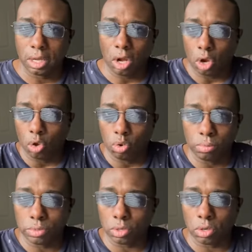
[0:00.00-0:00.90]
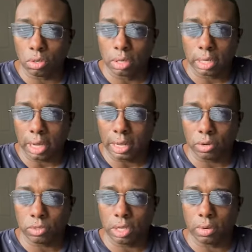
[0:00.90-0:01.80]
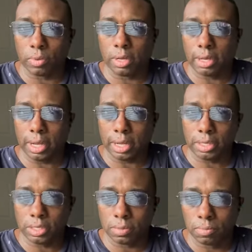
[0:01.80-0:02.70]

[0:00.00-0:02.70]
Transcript: homes or condos that are really nice